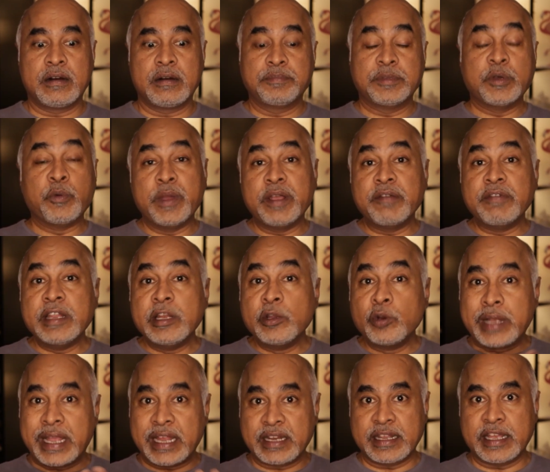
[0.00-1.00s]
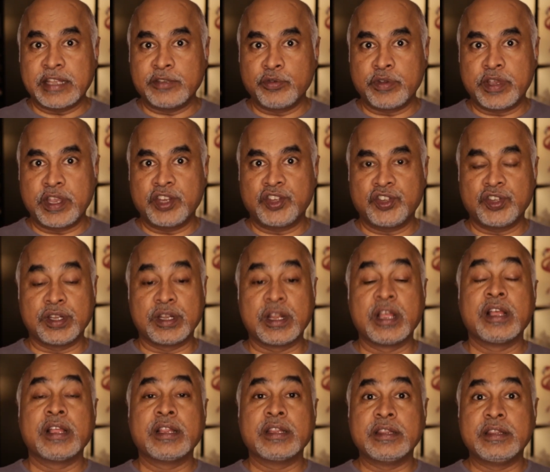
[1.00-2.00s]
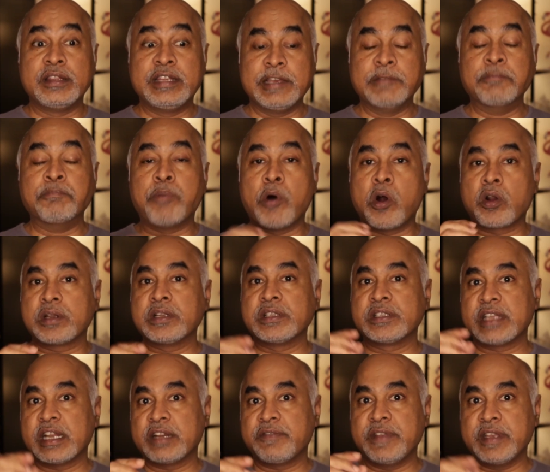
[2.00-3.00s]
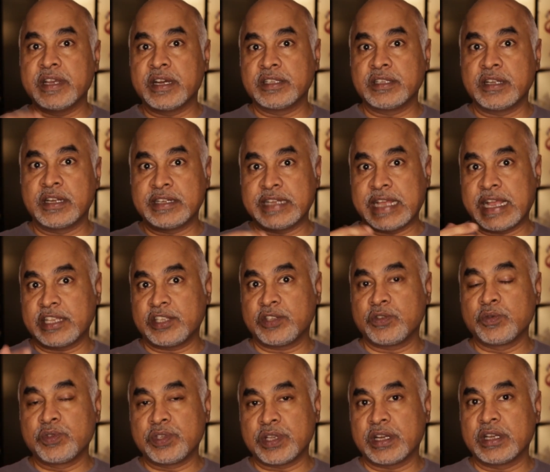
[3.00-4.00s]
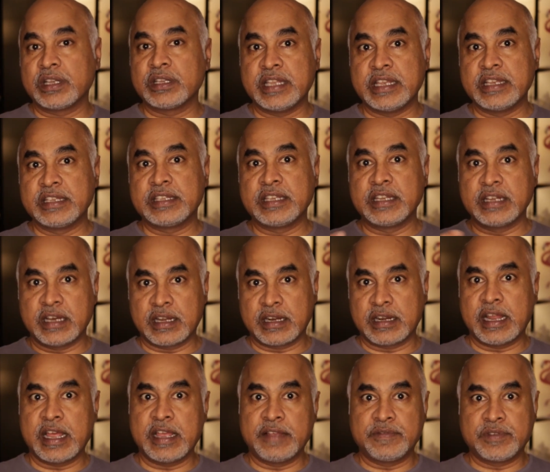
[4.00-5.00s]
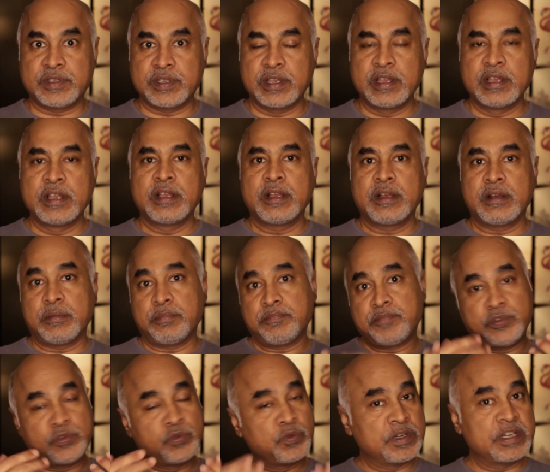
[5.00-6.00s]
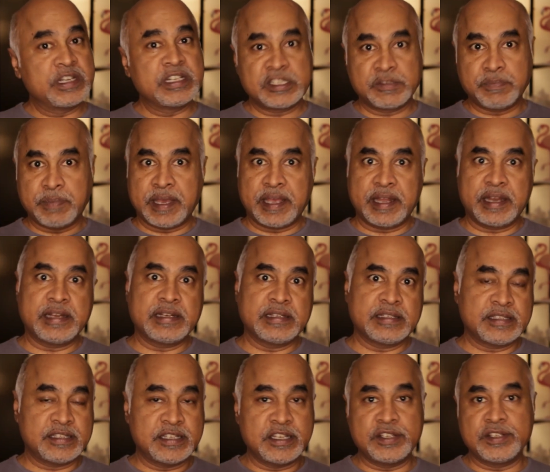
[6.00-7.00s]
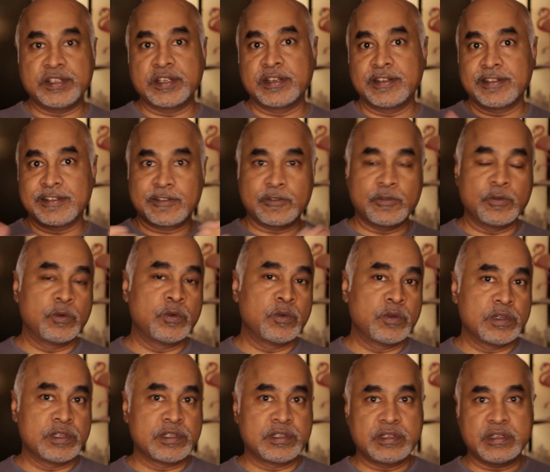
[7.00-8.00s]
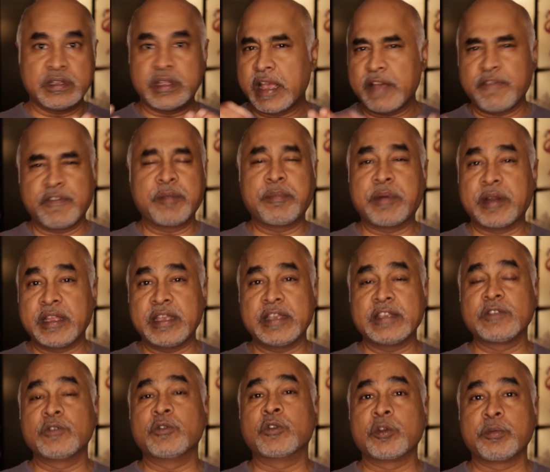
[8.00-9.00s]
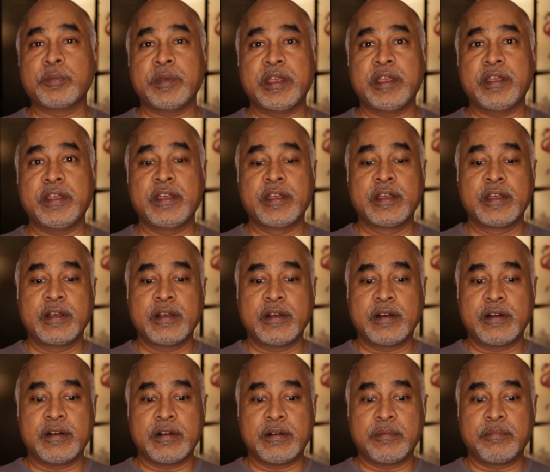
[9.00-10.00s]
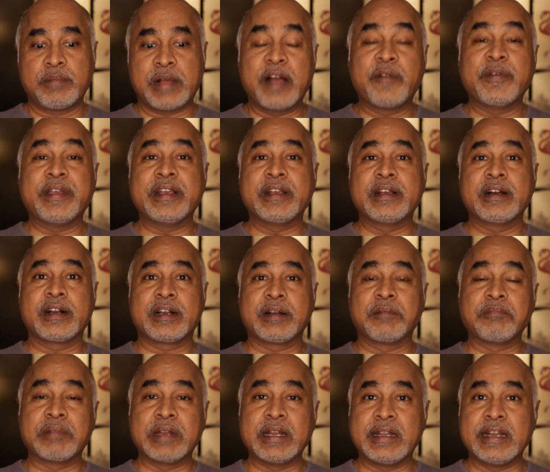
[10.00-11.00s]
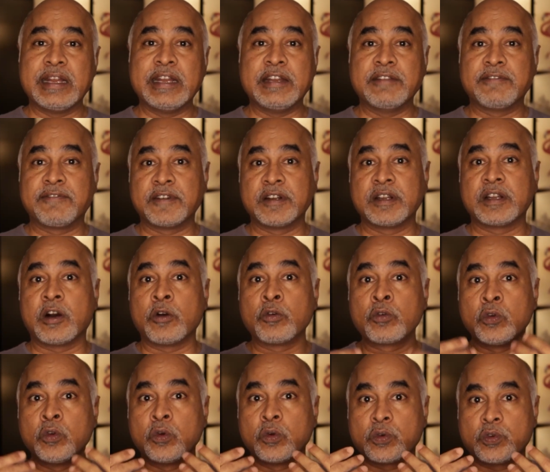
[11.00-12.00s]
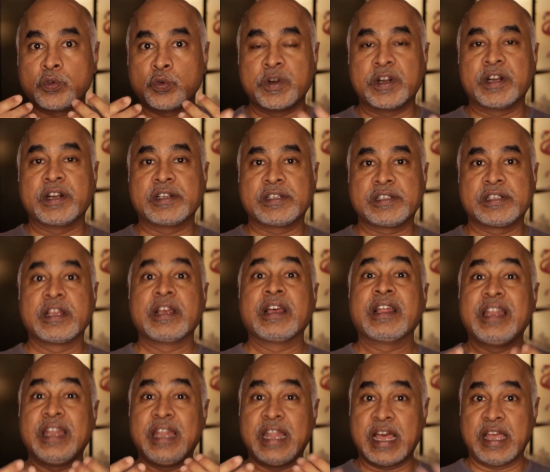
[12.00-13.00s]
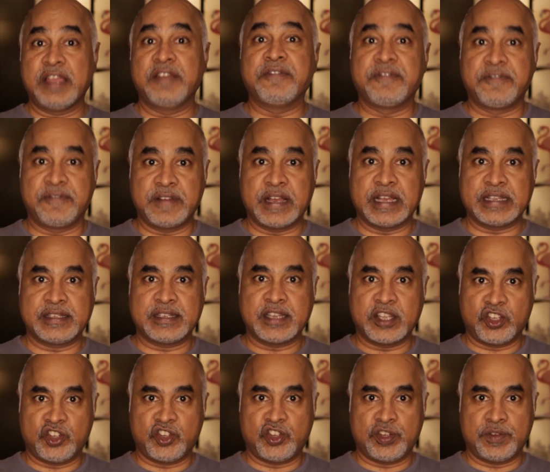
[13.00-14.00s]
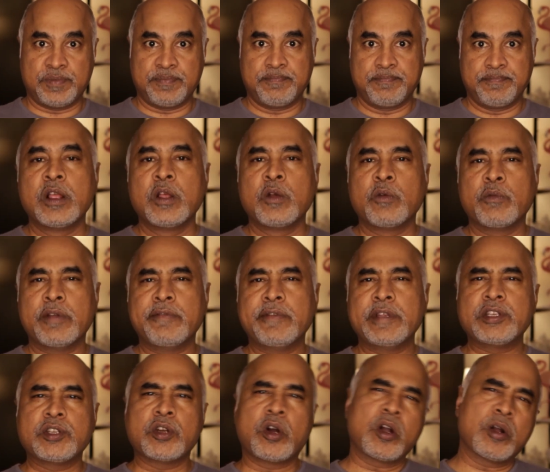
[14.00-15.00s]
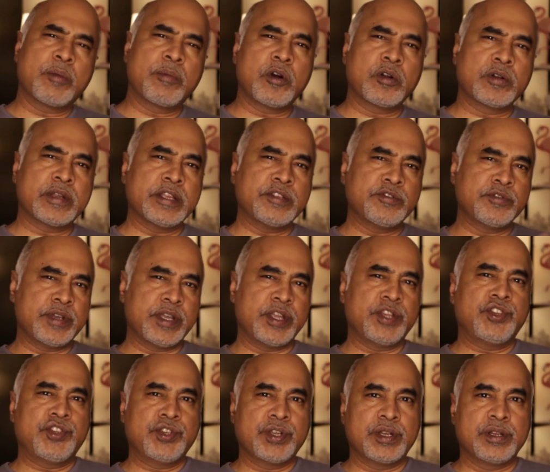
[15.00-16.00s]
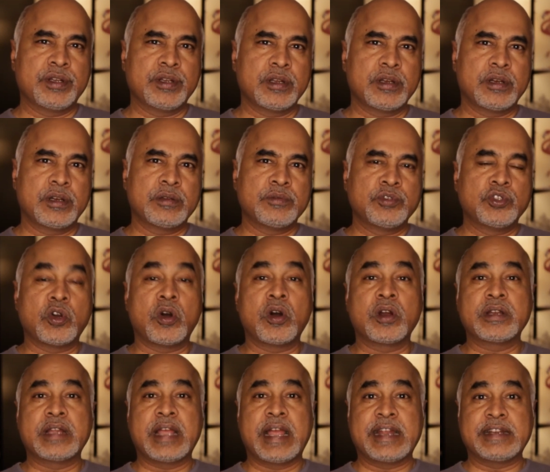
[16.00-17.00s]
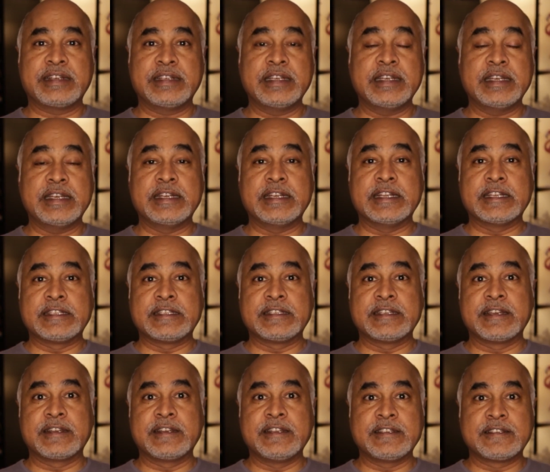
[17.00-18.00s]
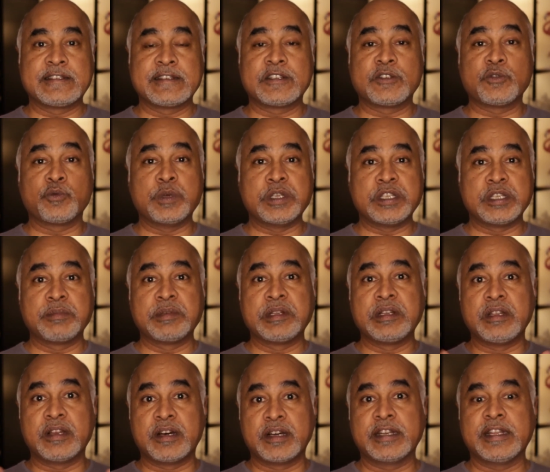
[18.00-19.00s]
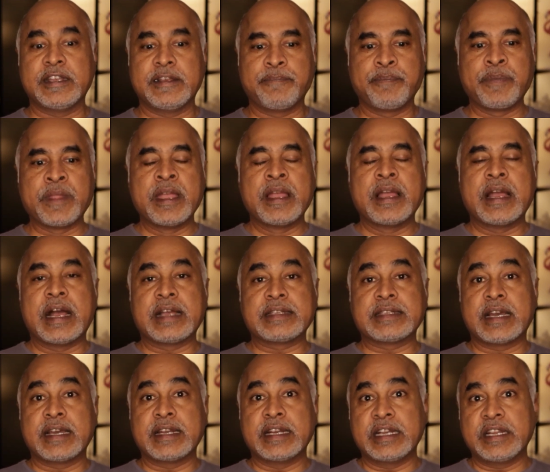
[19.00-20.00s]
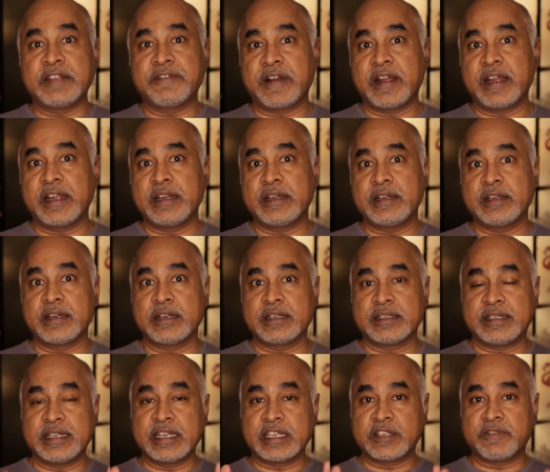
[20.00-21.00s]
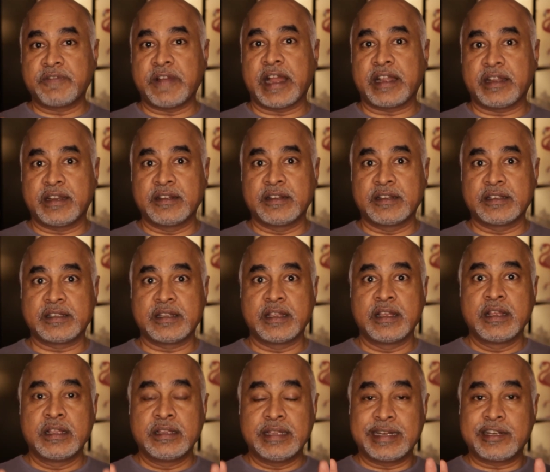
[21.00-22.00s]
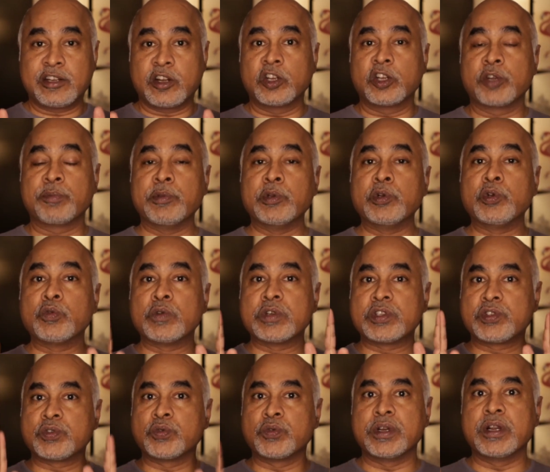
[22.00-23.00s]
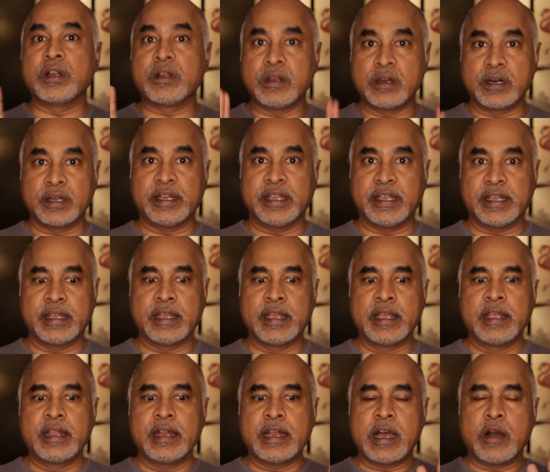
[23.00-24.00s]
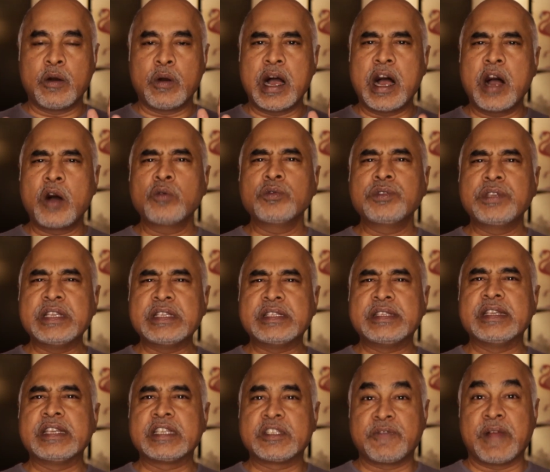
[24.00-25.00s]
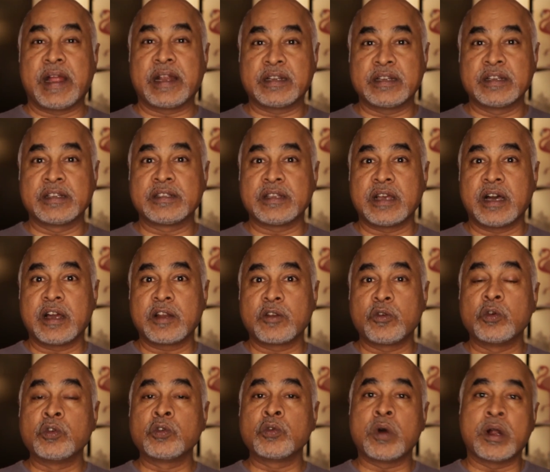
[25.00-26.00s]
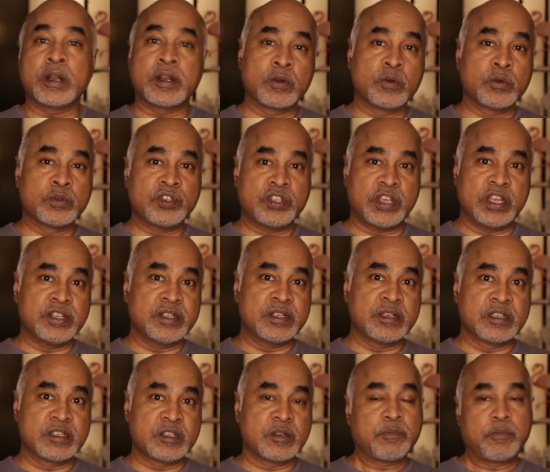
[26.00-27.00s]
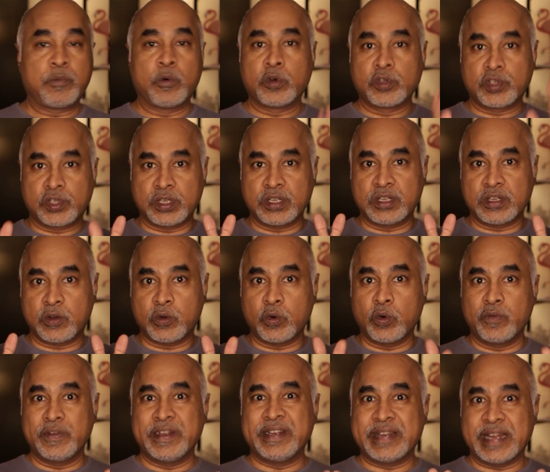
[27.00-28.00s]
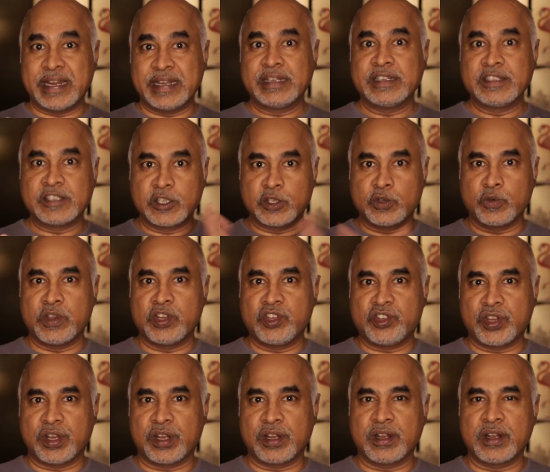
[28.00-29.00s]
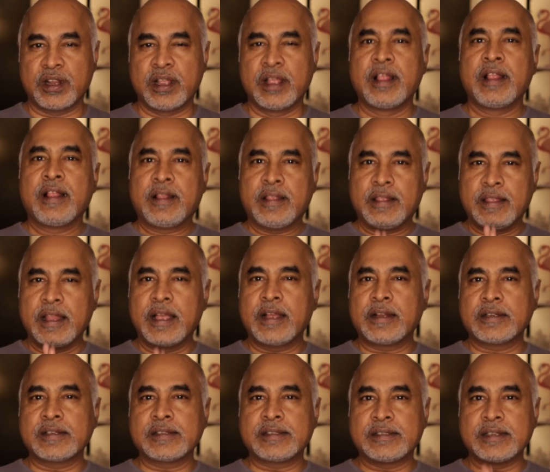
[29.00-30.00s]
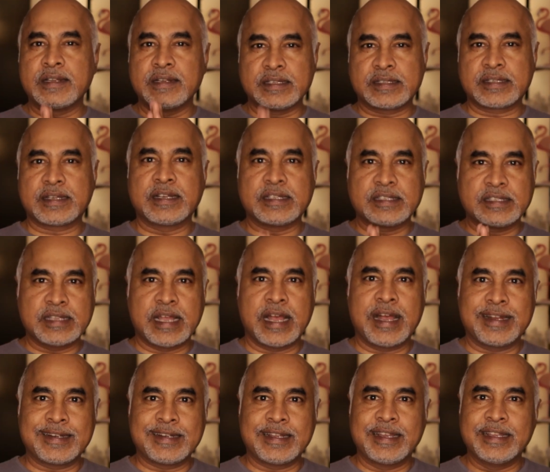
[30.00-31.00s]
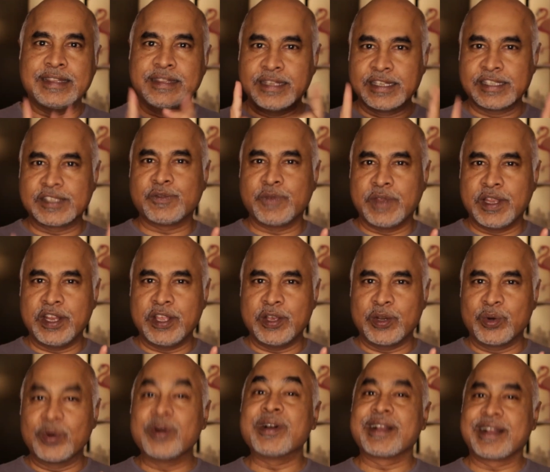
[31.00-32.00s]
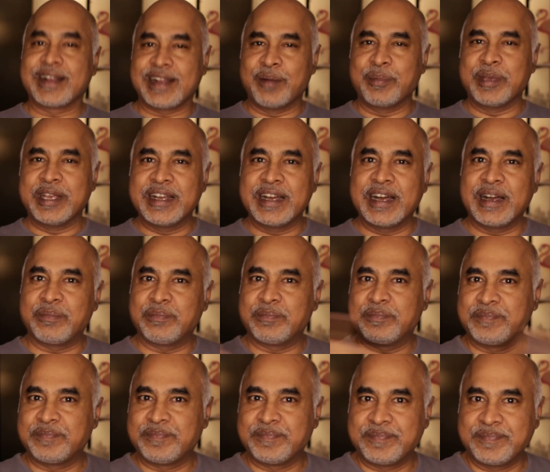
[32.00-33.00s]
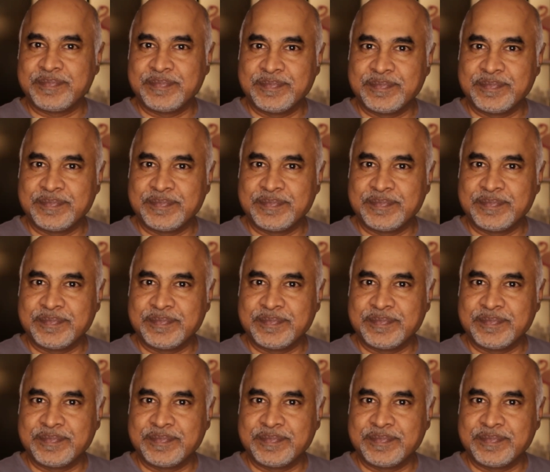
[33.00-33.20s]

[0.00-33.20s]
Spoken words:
the way we look at education, the importance that we attach to certain things in our lives. Students, parents, teachers, schools, everybody is going to be having a completely different outlook towards life as such. When we talk about education, John Hattie in his research Visible Learning has identified 6 factors that contribute to a student learning. Now, how these 6 factors are going to undergo changes post the COVID-19 situation? Let us discuss that in this video. Coming up.